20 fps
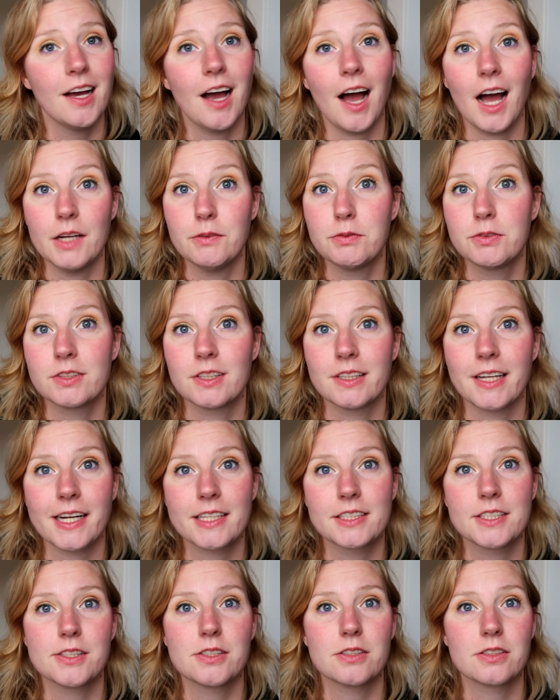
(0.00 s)
I've
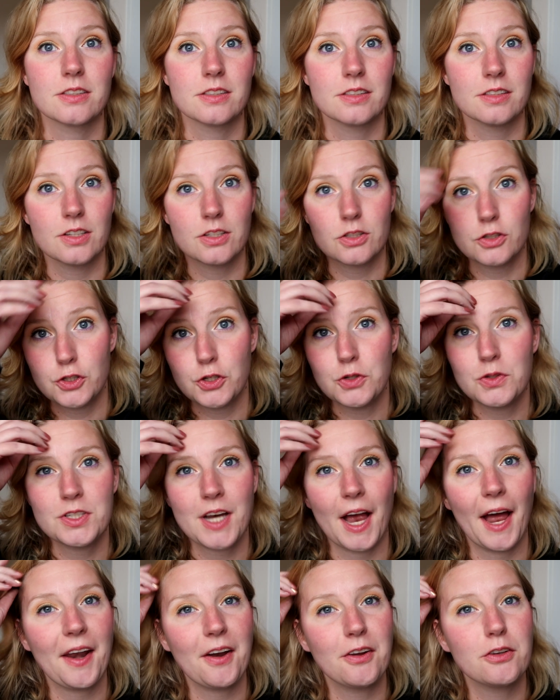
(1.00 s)
selected 2
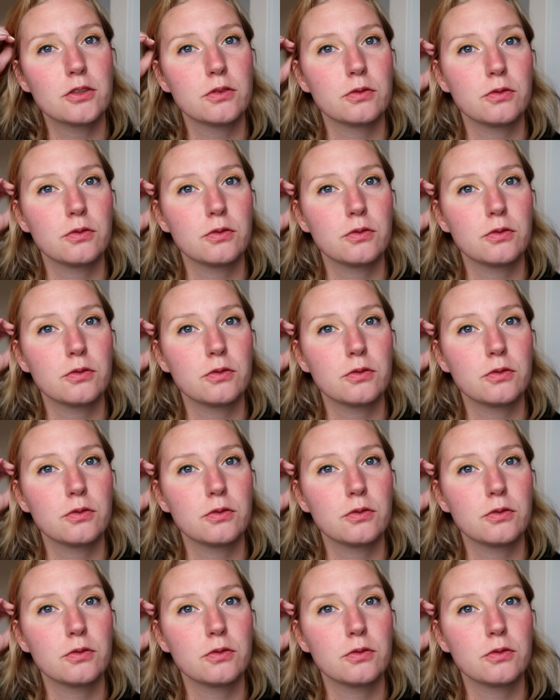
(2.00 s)
shadows